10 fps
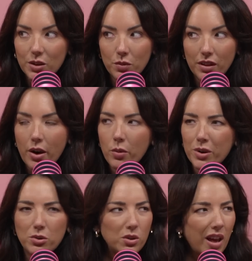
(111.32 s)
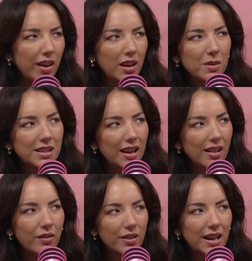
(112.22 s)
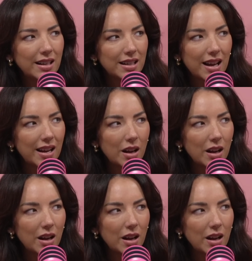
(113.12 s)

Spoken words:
There's a little, which was, I think it was like $11.99.